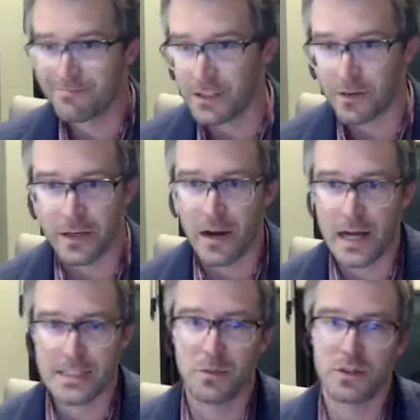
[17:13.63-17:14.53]

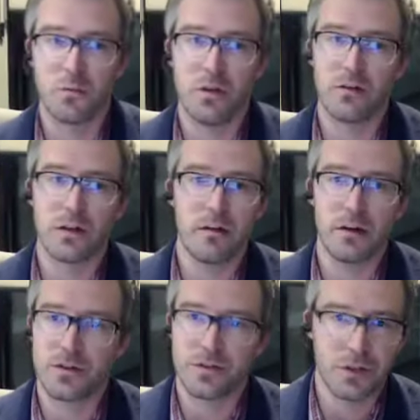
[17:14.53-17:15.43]
interacting with their mail
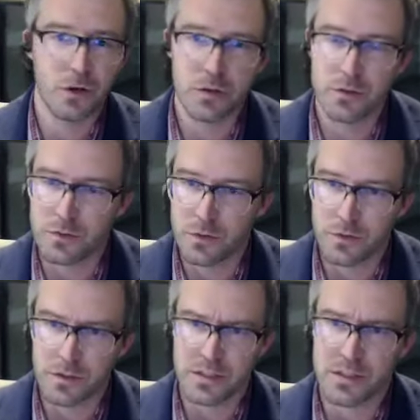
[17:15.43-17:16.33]
carriers or going to a
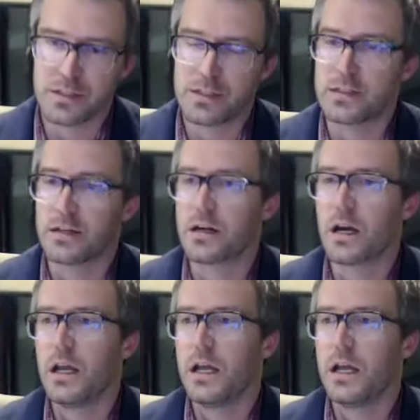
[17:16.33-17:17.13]
voter assistance center,